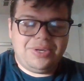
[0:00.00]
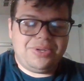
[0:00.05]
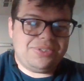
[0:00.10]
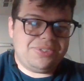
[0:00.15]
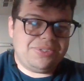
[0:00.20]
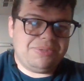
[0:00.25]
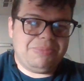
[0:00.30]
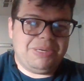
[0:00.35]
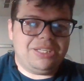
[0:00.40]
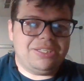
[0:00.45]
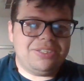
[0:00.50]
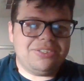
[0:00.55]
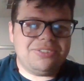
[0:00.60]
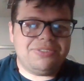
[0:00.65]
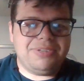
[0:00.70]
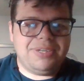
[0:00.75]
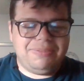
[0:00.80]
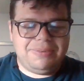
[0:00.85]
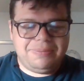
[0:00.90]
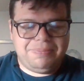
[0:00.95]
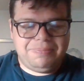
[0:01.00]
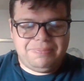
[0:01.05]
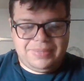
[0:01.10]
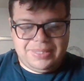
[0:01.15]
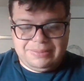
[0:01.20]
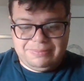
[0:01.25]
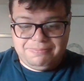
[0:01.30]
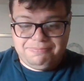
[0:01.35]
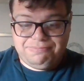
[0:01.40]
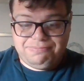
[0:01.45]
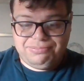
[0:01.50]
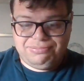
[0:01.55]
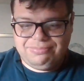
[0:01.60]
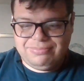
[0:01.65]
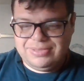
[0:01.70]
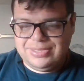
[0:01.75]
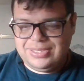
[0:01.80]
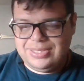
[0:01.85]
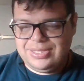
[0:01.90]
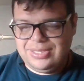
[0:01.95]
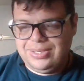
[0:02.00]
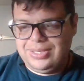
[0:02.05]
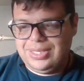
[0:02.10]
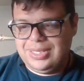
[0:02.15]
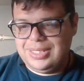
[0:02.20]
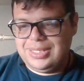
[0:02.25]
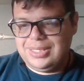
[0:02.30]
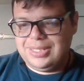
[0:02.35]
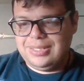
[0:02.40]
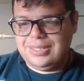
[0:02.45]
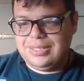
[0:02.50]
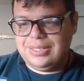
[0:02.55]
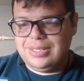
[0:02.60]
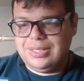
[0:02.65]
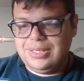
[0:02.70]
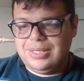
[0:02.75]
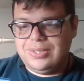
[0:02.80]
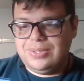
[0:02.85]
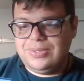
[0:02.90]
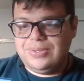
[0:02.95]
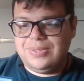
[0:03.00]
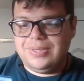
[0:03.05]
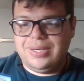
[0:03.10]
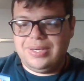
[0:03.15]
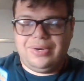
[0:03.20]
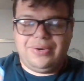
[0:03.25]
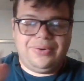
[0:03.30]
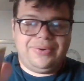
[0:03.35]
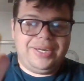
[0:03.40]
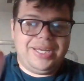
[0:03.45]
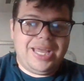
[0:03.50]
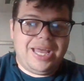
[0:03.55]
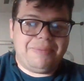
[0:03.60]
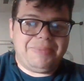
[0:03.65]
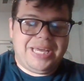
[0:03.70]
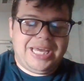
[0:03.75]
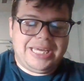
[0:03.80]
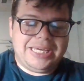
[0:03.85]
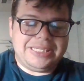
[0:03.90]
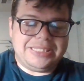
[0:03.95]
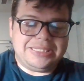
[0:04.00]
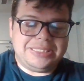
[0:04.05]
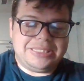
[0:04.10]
Also my least favorite, but still good. Ooh, a Hariyama!